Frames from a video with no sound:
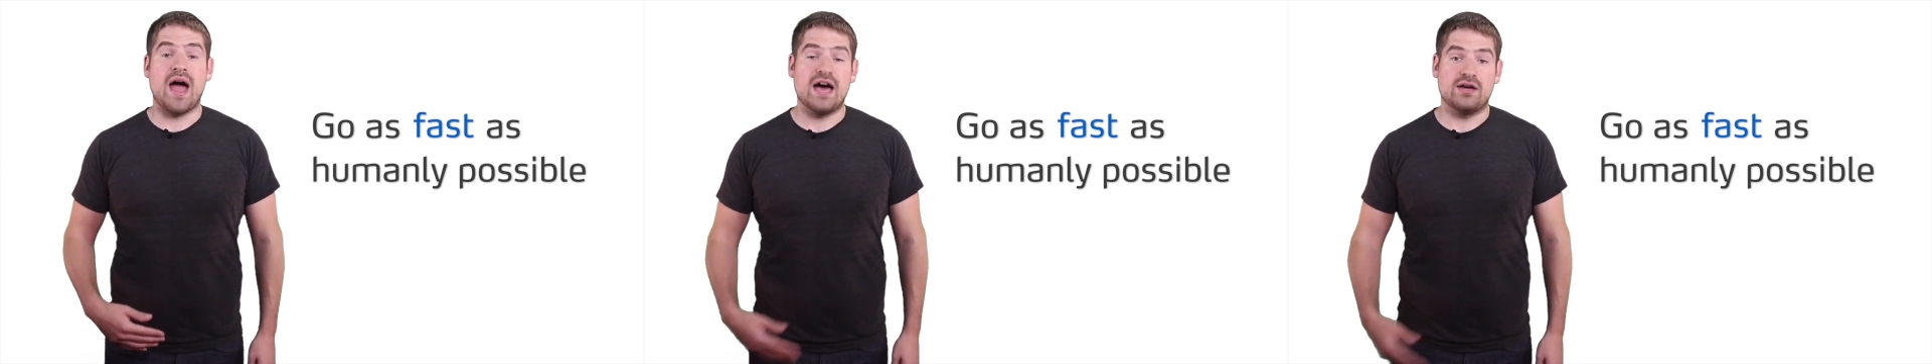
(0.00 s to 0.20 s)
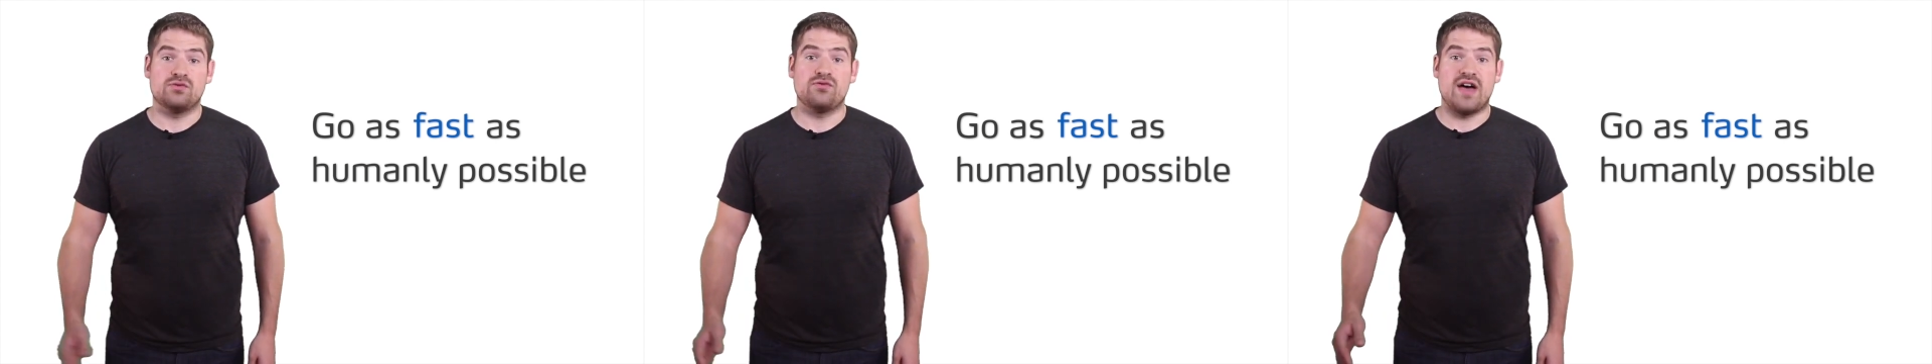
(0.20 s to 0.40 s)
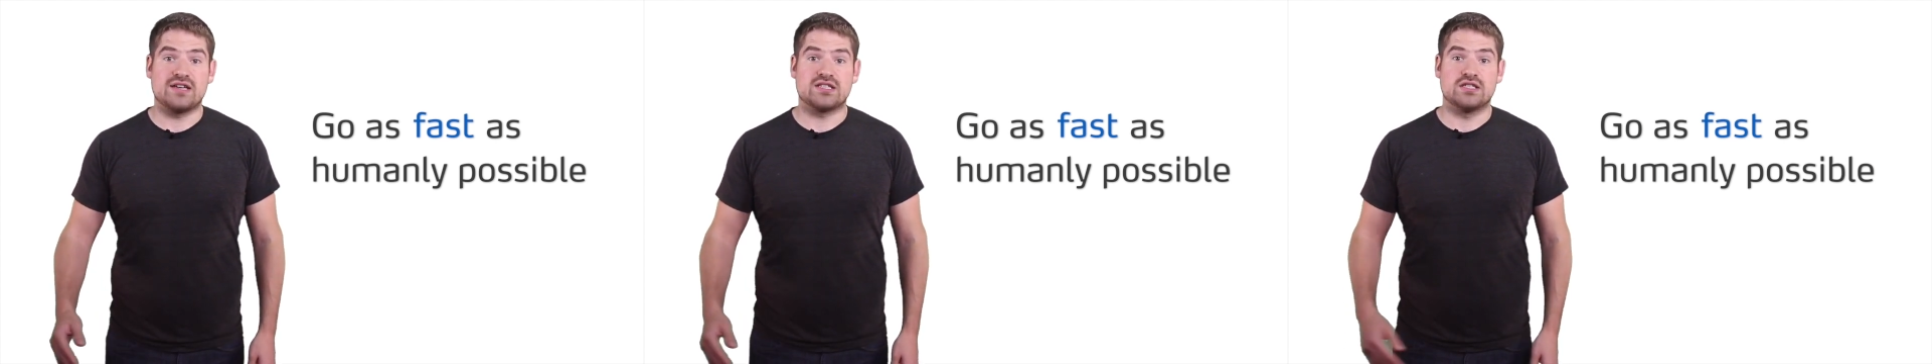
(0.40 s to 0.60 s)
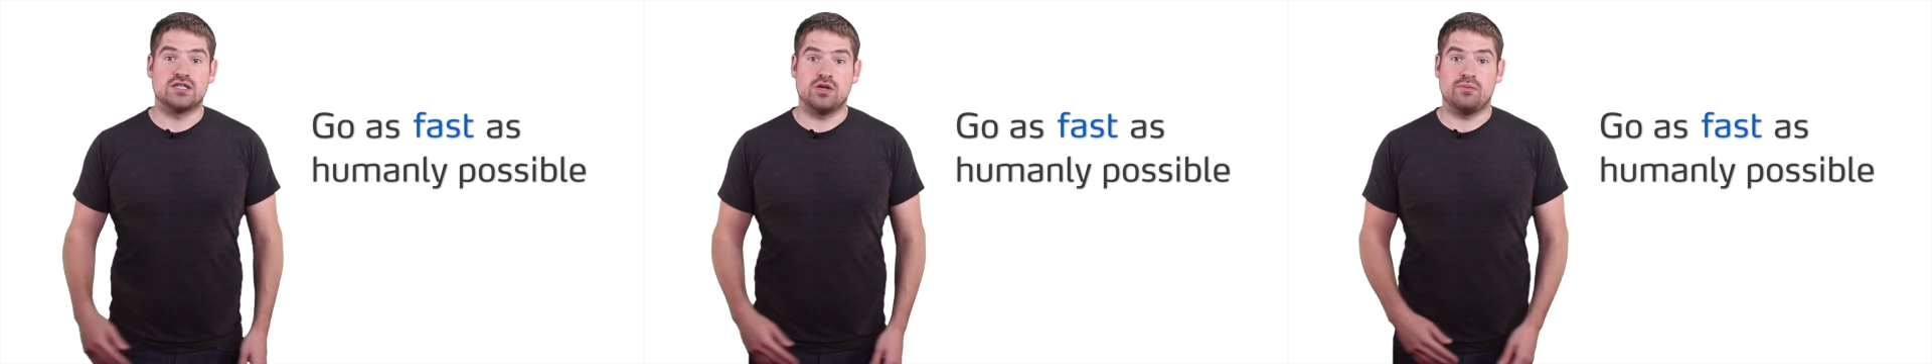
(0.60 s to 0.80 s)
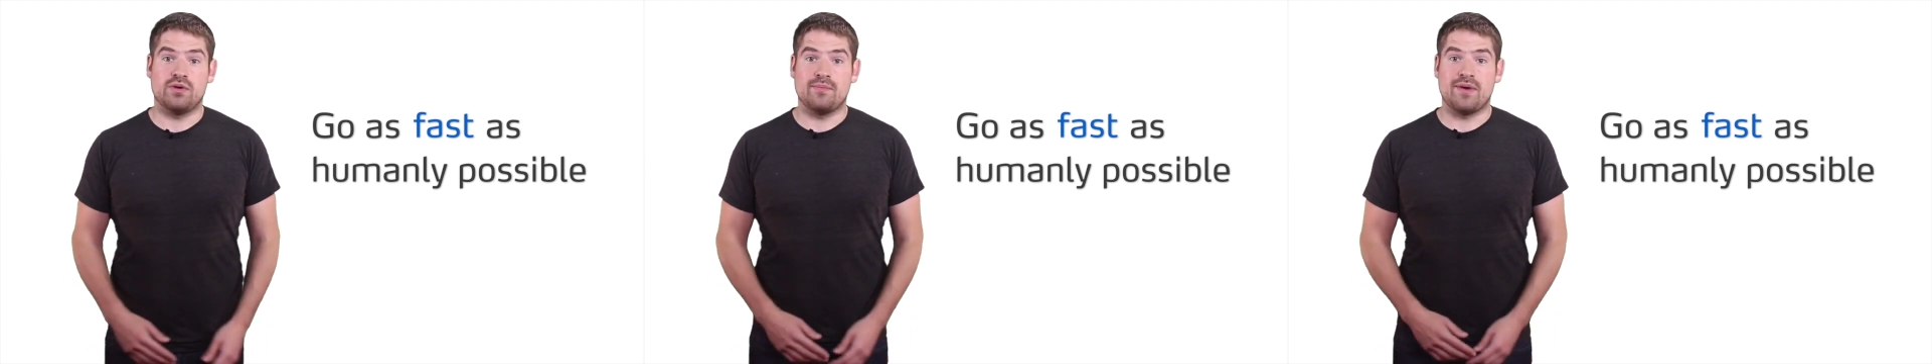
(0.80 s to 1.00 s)
as fast as
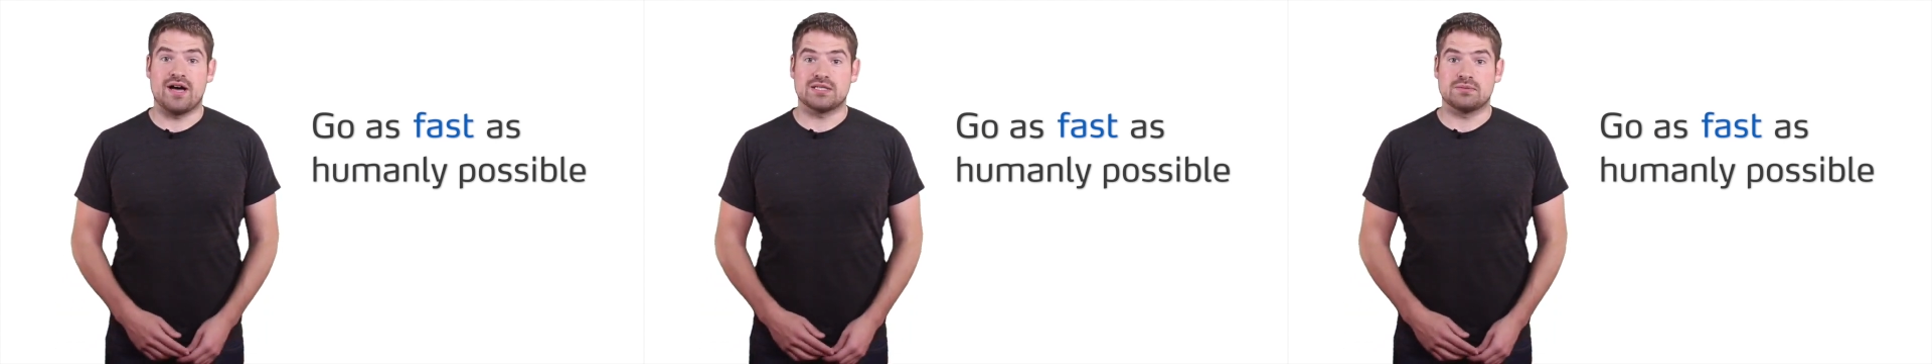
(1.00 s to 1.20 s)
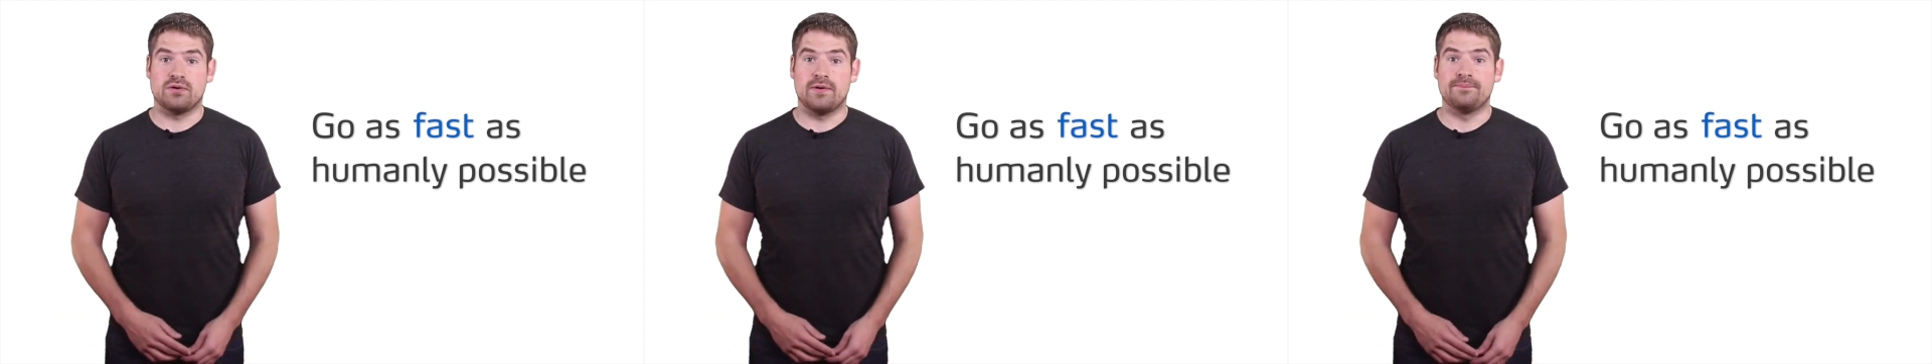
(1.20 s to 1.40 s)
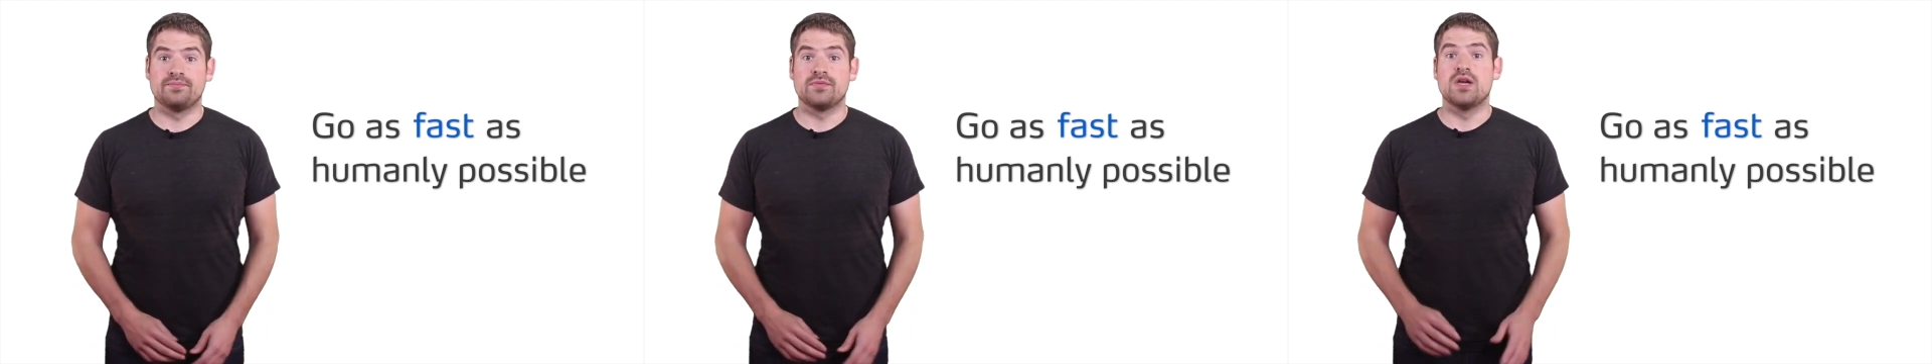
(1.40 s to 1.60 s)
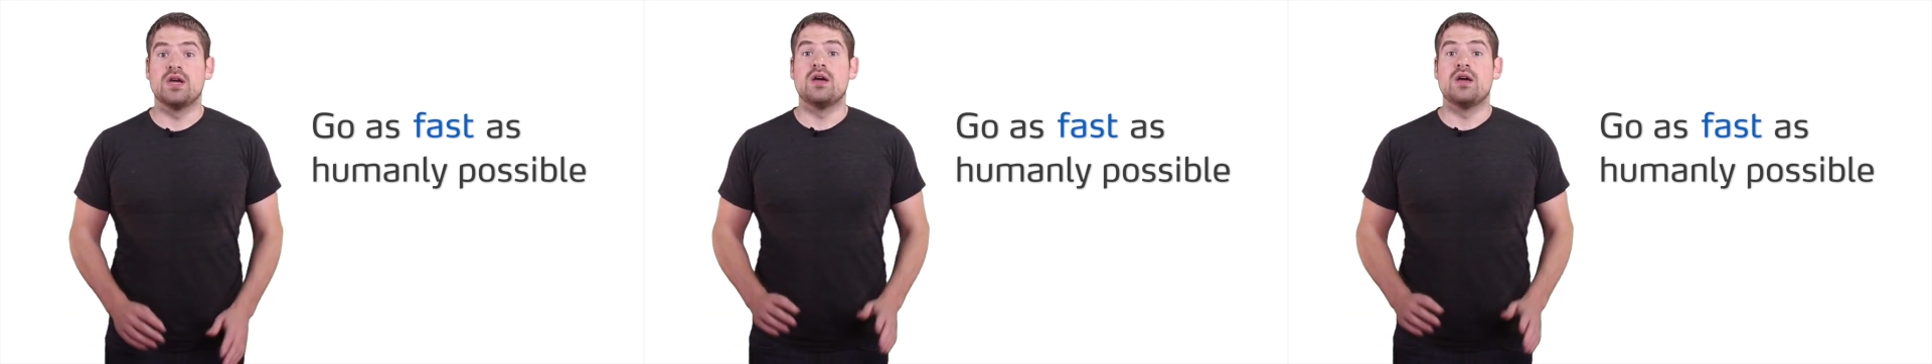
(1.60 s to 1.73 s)
humanly possible.